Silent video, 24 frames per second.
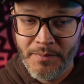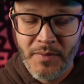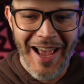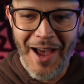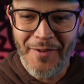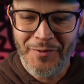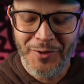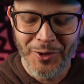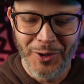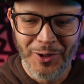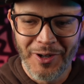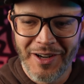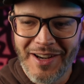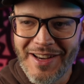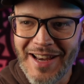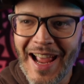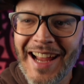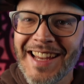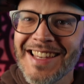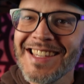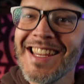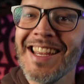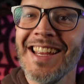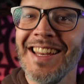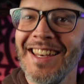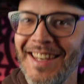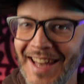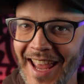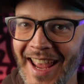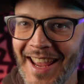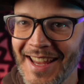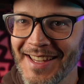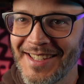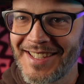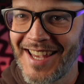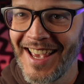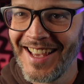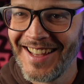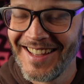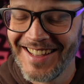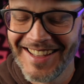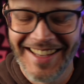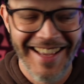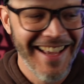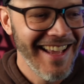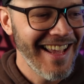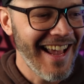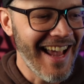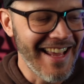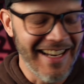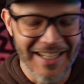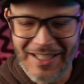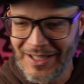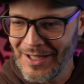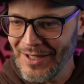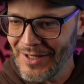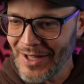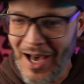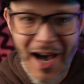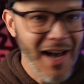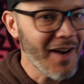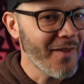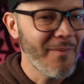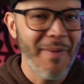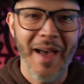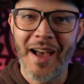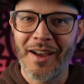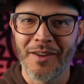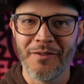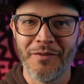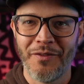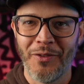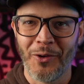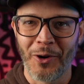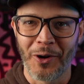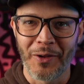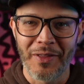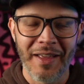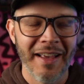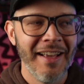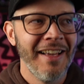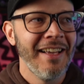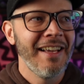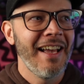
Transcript: After nineteen days and a lot of back and forth